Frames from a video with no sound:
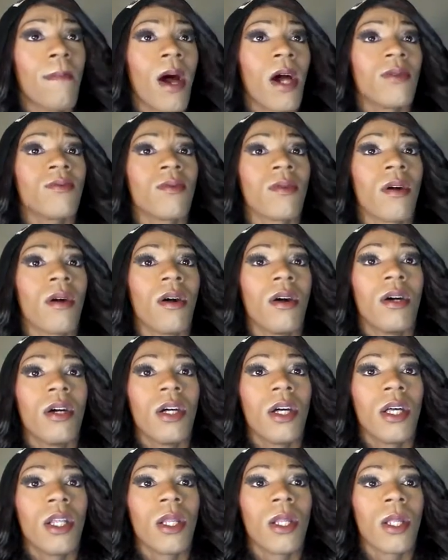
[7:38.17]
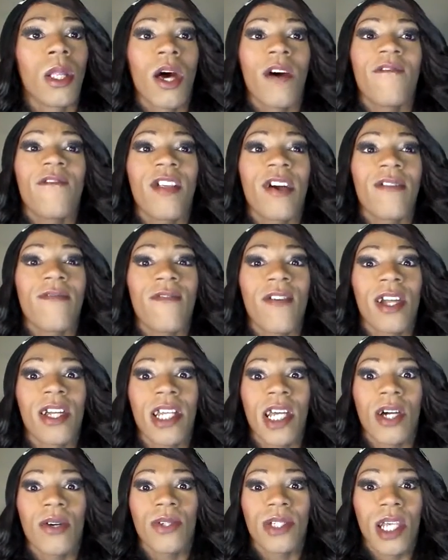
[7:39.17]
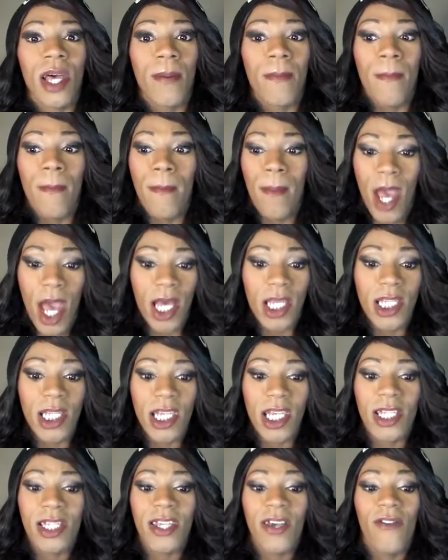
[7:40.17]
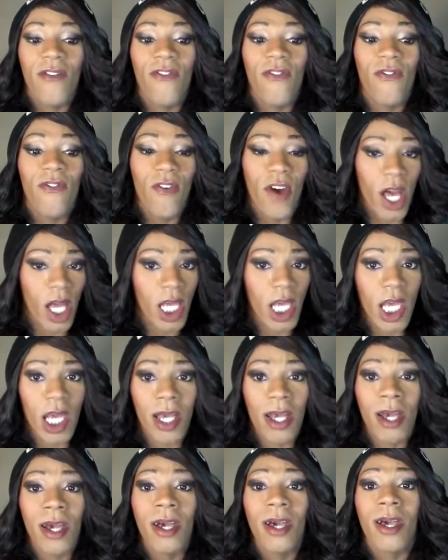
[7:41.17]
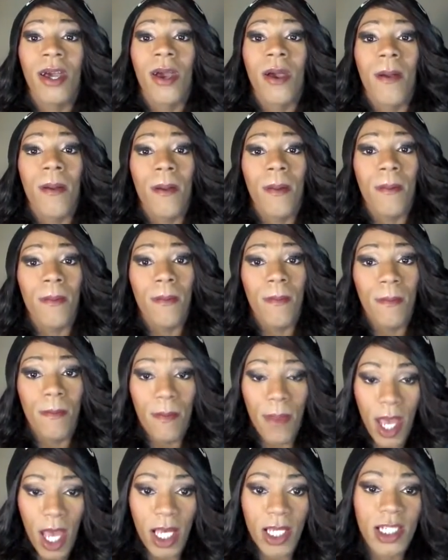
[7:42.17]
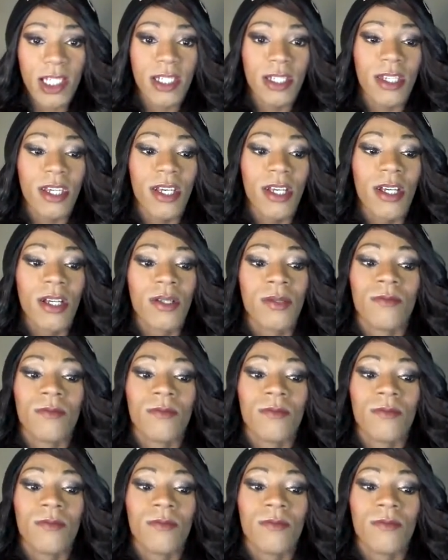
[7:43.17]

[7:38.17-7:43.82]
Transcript: my love life right now is a mess. It's a fucking mess.